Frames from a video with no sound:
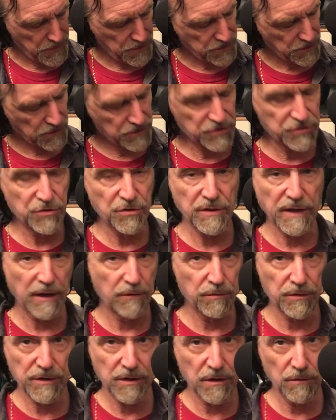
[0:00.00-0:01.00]
So I just do
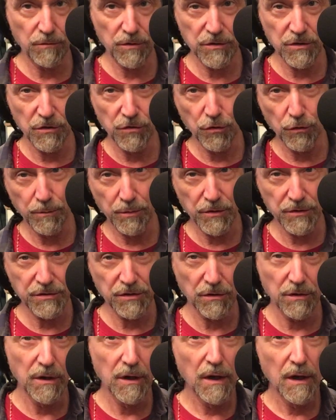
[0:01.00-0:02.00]
that with the looper.
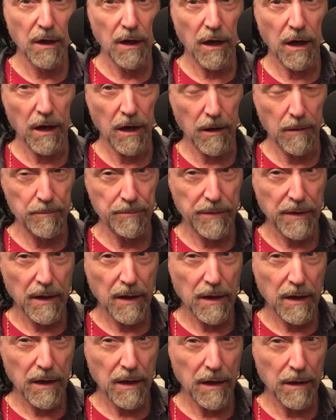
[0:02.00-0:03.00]
So
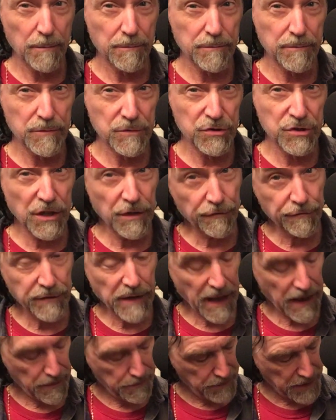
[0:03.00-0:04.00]
G
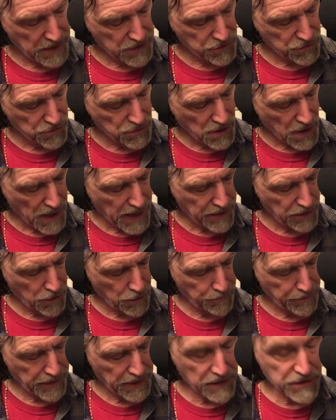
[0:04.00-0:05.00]
flat major 9
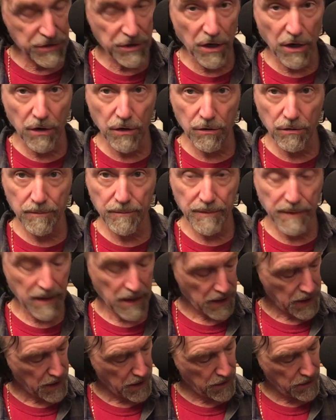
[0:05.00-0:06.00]
arpeggio,
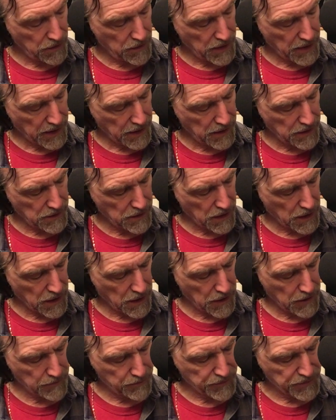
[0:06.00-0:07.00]
and then
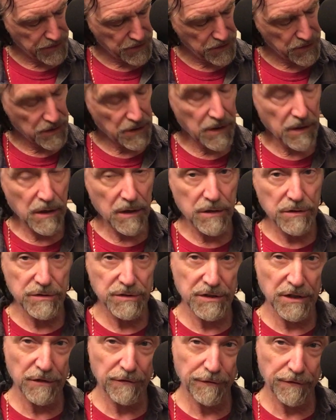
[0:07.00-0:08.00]

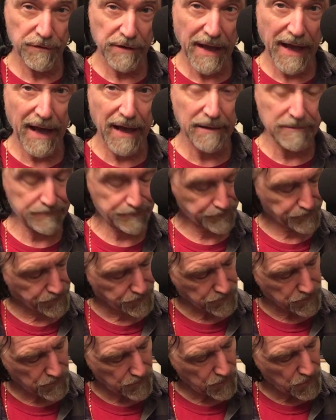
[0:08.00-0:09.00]
C flat
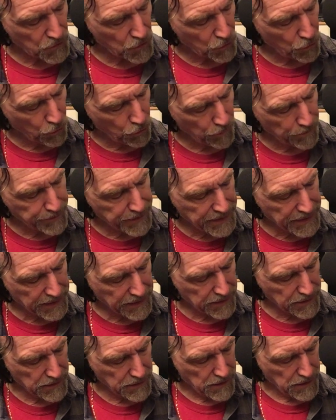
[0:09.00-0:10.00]
or
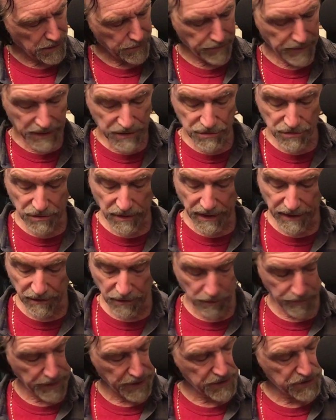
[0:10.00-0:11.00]
B major 9
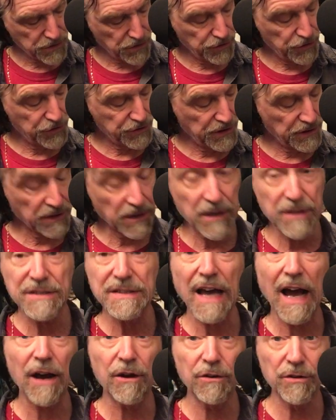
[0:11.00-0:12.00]
arpeggio using
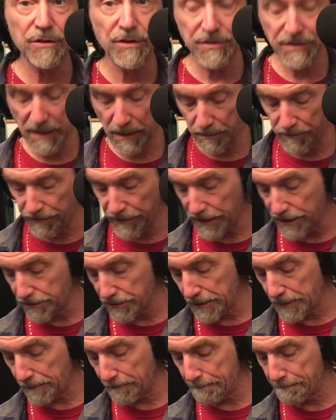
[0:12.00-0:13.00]
exactly the same fingering.